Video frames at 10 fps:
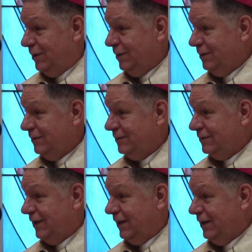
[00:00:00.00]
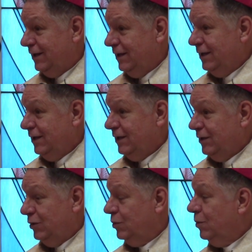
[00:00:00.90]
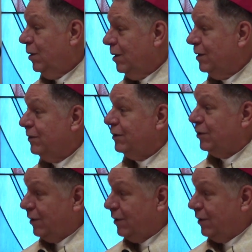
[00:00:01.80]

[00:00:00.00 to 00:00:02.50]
Peter saying, You are the